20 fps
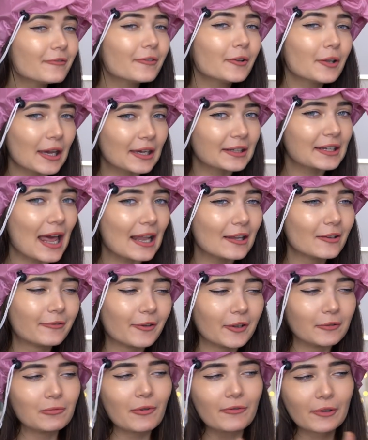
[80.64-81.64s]
of feel like an
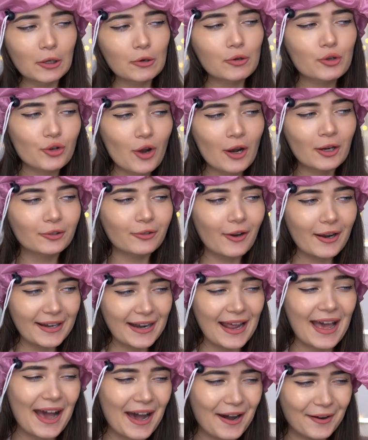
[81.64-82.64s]
elephant with a little trunk right
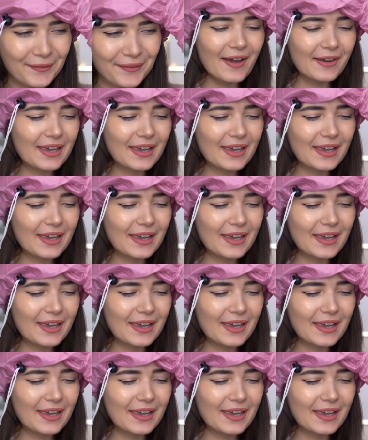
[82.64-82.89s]
now.